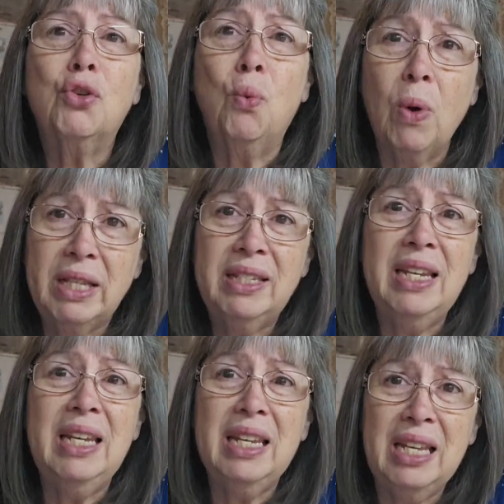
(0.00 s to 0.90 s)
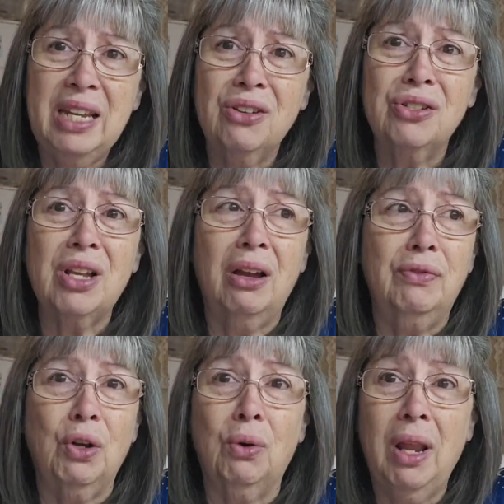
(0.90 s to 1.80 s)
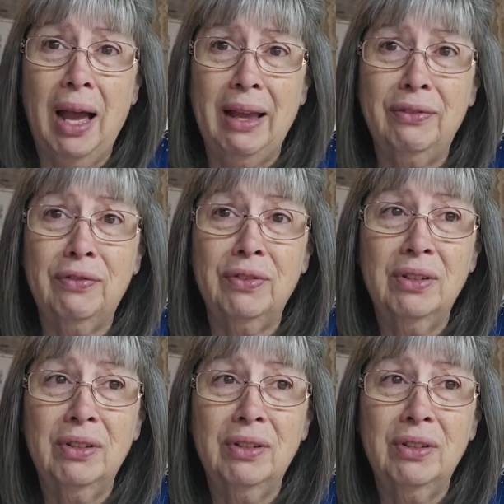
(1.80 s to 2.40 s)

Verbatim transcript: 20 years of your life.